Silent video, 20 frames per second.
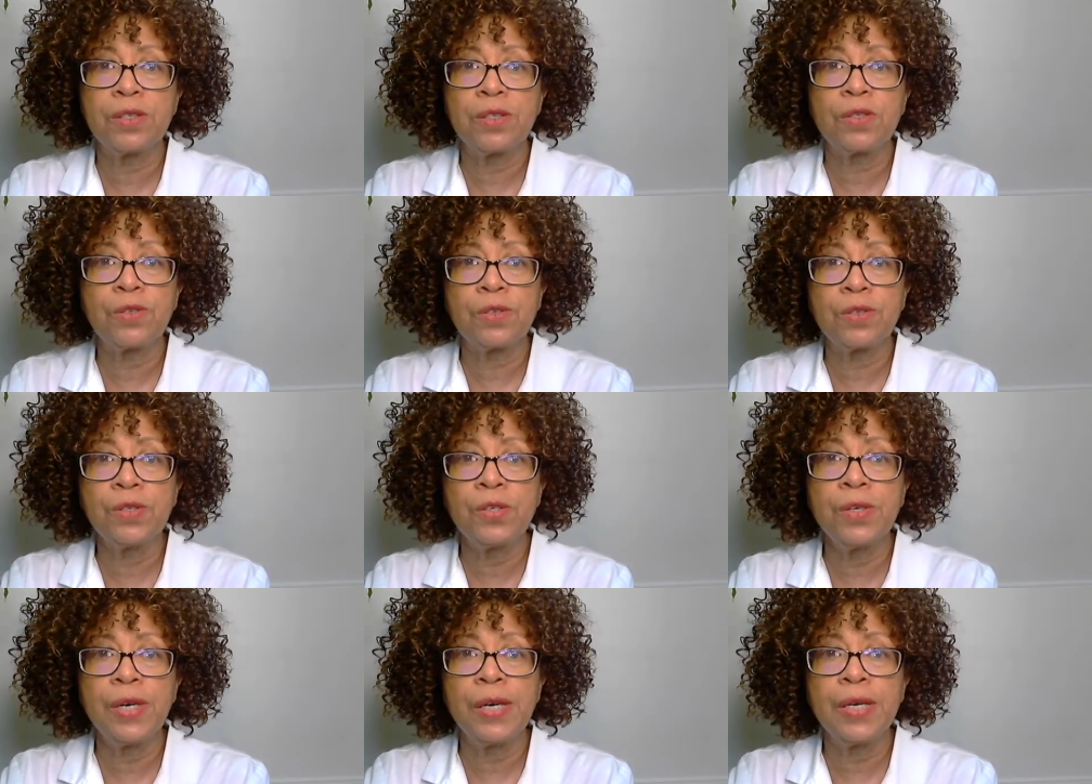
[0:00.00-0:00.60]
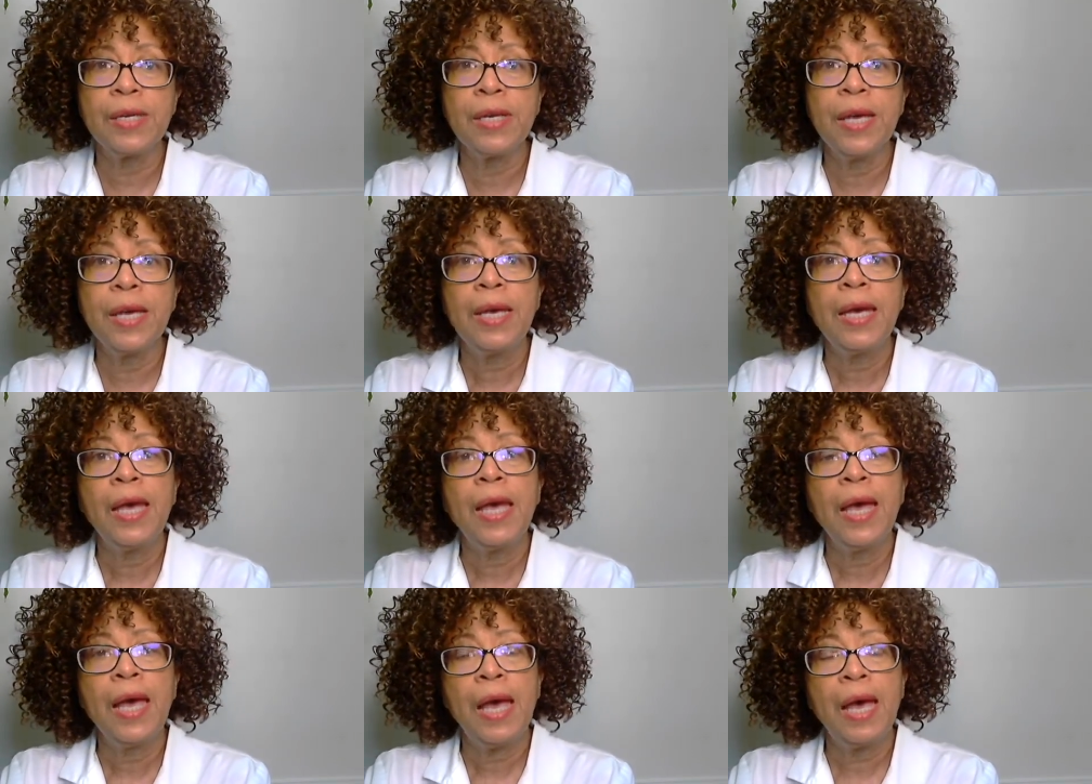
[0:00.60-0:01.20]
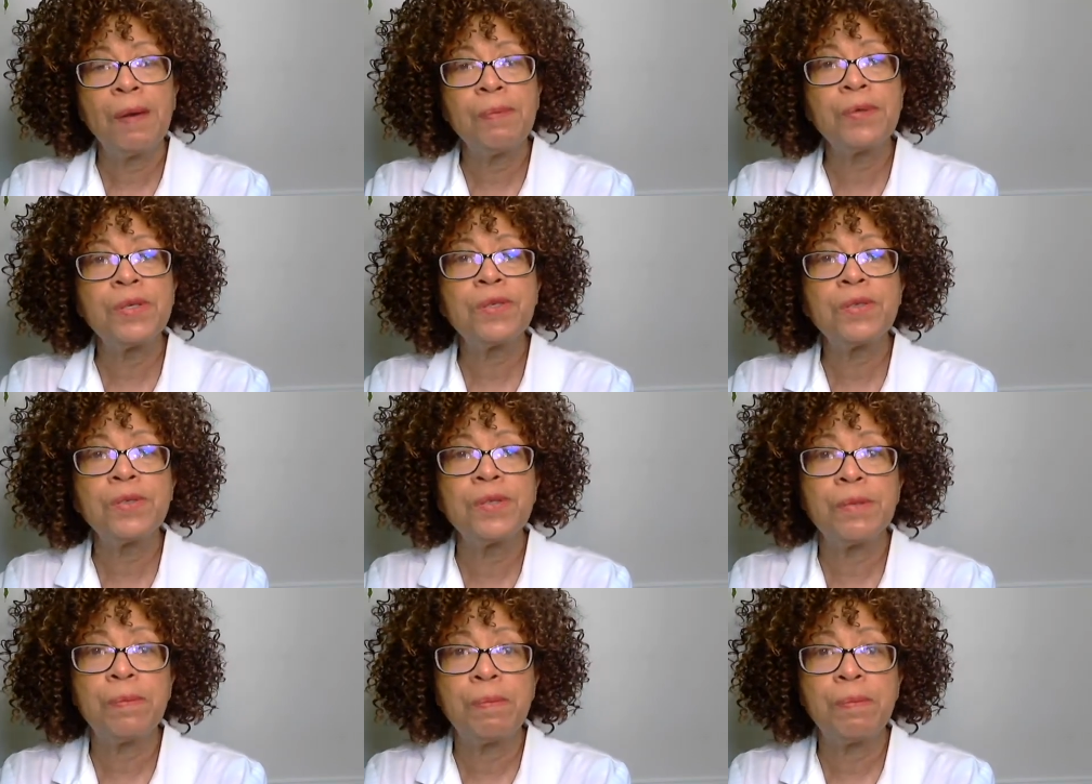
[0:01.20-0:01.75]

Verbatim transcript: of snoring happens to the